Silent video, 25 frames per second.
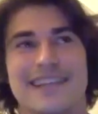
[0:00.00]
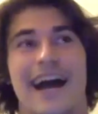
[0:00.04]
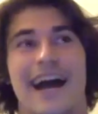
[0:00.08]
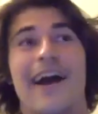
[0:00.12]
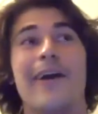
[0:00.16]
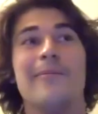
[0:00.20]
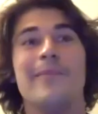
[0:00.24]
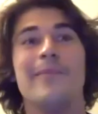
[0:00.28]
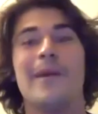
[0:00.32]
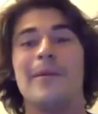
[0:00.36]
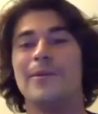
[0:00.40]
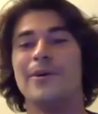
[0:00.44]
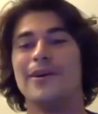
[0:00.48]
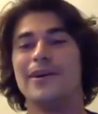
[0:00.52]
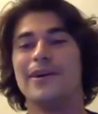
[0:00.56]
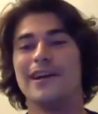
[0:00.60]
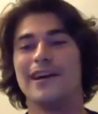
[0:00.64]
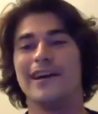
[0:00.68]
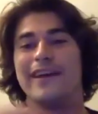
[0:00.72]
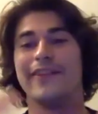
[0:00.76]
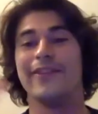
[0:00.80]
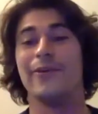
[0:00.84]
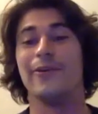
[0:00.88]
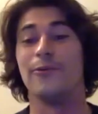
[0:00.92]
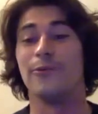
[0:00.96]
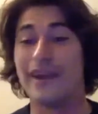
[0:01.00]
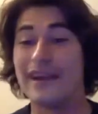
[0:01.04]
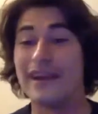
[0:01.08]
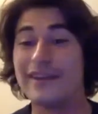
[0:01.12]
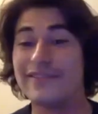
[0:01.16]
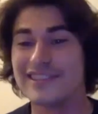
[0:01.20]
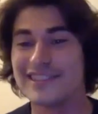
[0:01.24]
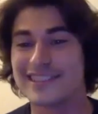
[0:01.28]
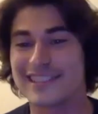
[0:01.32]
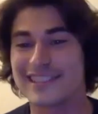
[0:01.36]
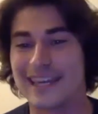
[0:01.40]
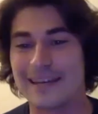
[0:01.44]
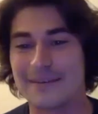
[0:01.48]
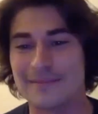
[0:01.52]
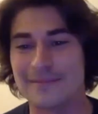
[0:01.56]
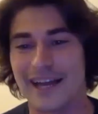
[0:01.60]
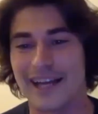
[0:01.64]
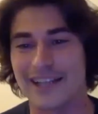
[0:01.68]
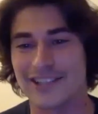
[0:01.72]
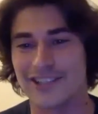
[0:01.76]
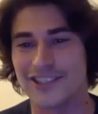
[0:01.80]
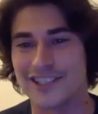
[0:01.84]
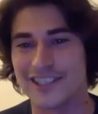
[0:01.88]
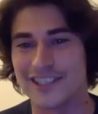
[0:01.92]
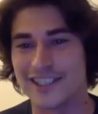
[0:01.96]
remember in the Ravens game
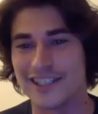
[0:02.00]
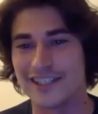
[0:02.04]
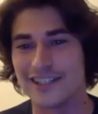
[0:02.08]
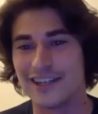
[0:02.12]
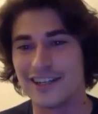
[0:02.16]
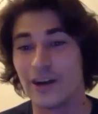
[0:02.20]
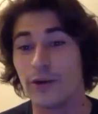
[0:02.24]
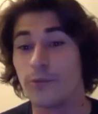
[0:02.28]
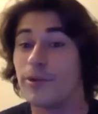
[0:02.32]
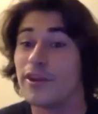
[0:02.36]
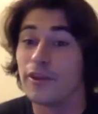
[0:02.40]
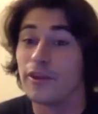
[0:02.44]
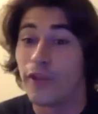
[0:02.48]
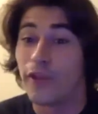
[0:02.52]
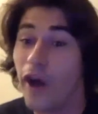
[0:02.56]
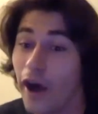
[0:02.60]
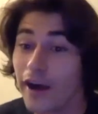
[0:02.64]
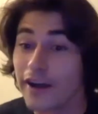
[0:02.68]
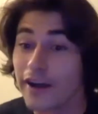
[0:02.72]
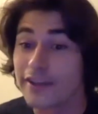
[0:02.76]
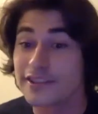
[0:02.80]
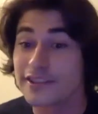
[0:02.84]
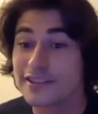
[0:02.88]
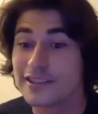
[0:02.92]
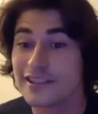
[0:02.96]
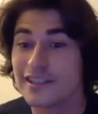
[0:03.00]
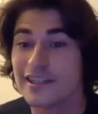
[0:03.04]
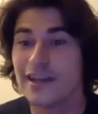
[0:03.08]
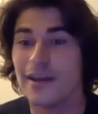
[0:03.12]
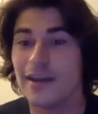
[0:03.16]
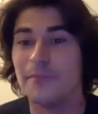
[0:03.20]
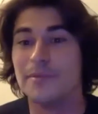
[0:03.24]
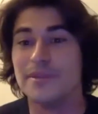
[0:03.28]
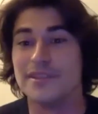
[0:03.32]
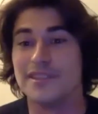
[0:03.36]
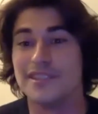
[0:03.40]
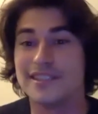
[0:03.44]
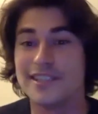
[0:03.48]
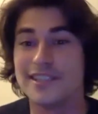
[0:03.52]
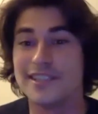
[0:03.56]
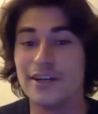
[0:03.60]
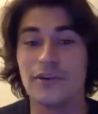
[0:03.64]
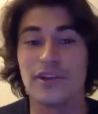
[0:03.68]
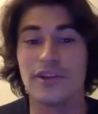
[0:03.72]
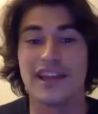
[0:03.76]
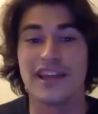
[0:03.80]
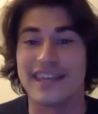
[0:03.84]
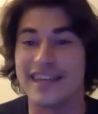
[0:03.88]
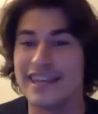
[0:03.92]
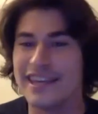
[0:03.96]
last year, we lost, but
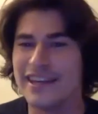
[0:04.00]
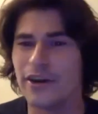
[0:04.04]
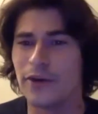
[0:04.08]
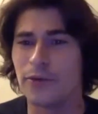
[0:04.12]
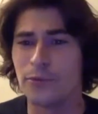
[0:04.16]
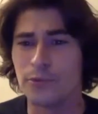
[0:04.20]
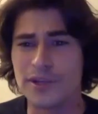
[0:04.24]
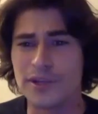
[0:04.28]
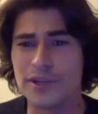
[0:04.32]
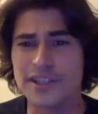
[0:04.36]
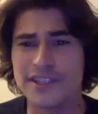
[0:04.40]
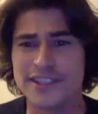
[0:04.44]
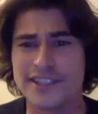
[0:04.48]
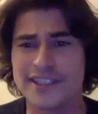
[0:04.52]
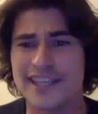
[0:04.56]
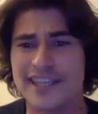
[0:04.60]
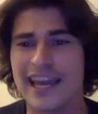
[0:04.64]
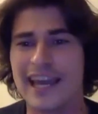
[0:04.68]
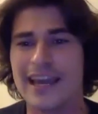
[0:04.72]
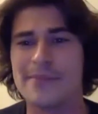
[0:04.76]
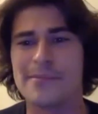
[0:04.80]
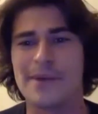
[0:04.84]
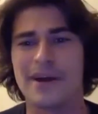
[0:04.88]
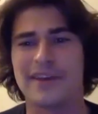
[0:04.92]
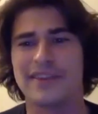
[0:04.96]
still, he had a really good game.